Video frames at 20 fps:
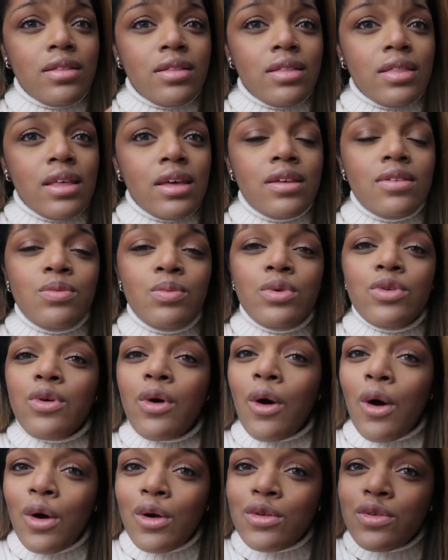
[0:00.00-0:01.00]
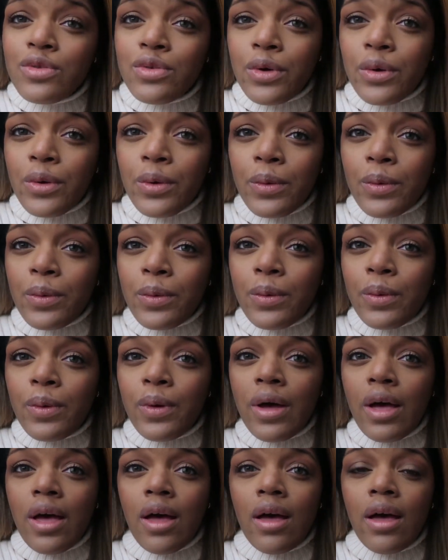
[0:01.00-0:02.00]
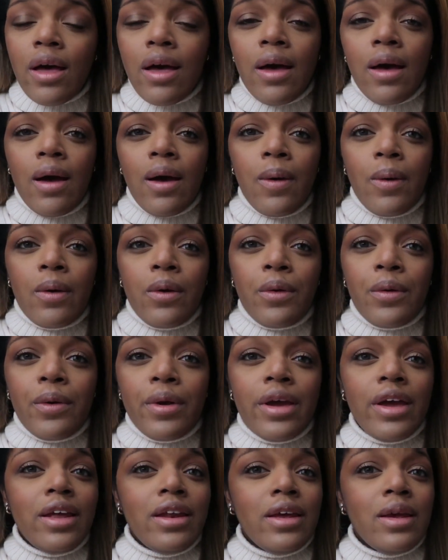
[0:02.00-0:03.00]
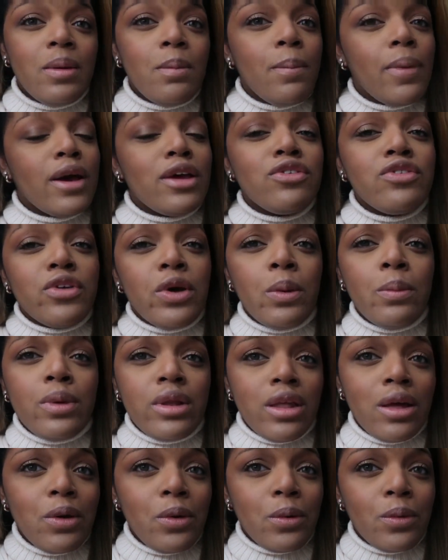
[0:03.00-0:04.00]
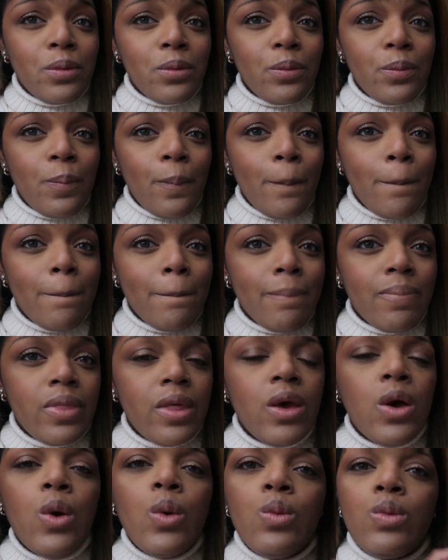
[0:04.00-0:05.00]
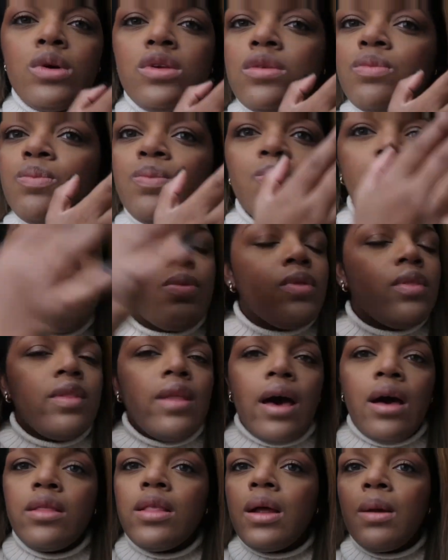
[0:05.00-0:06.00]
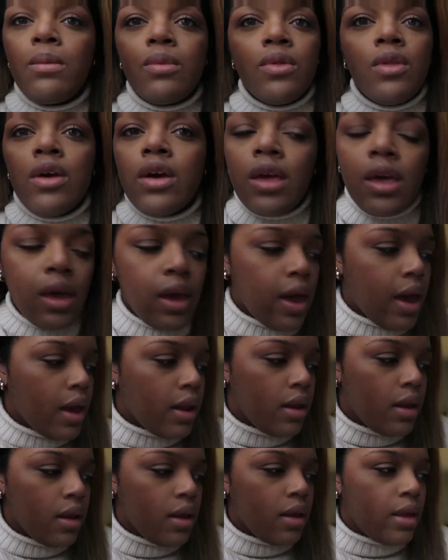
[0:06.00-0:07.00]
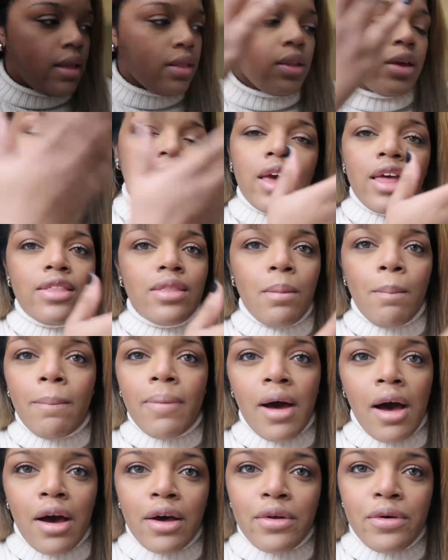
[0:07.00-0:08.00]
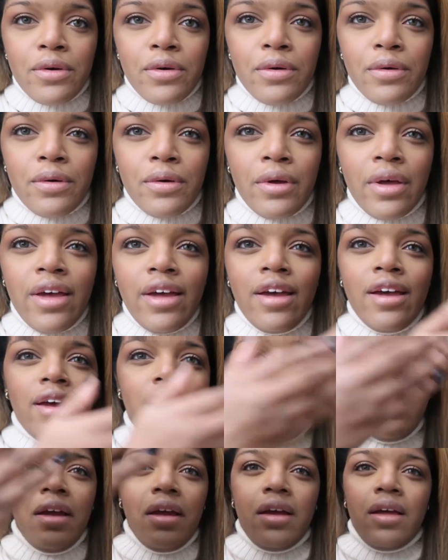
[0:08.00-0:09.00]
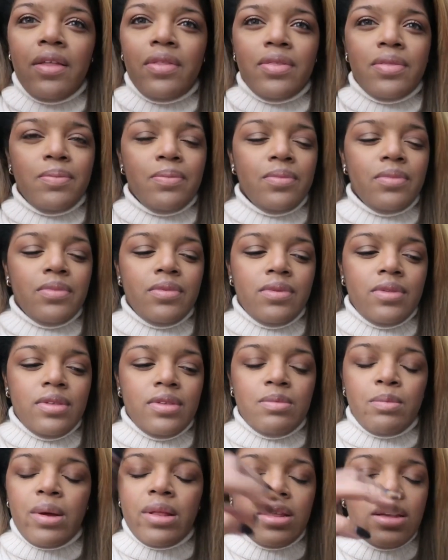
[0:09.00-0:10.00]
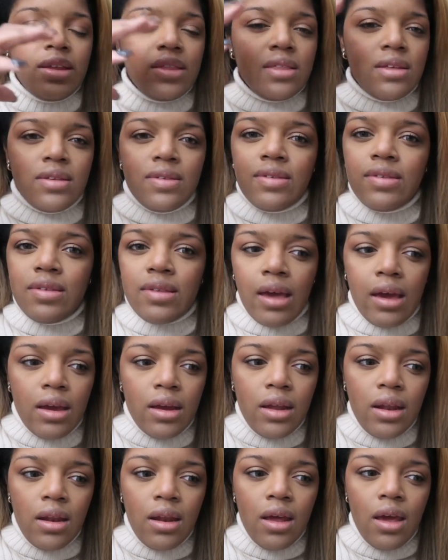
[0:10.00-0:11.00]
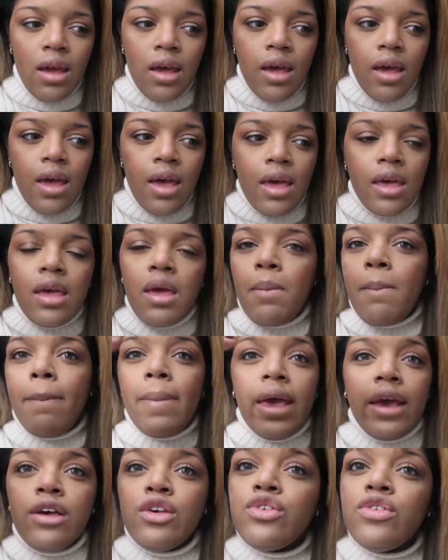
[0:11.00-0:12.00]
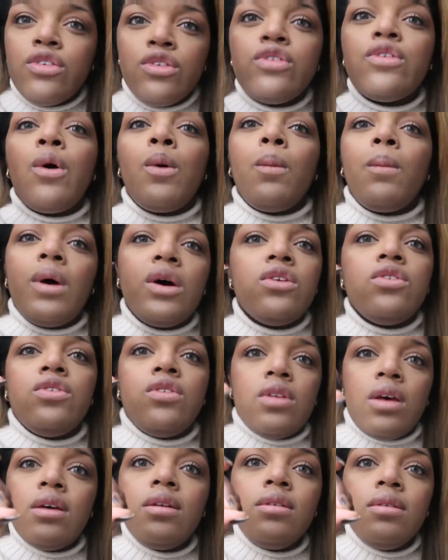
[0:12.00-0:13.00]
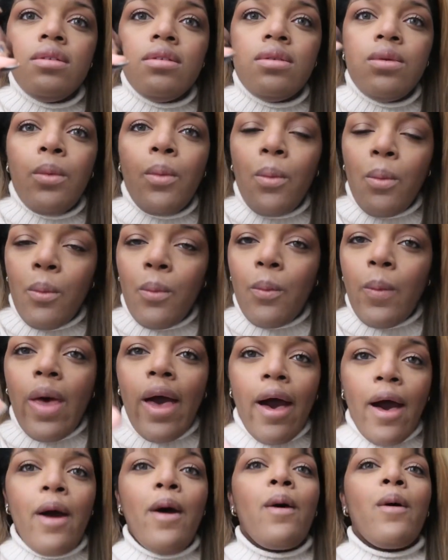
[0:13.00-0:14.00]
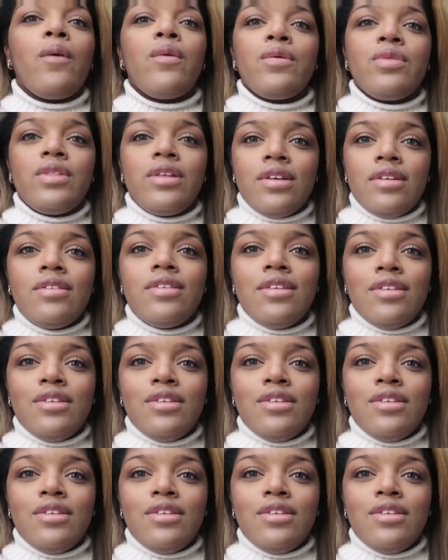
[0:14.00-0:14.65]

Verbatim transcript: this was also created by Jo Malone, which now that I'm looking at it, looking at the bottle and smelling the scent, it makes so much sense how this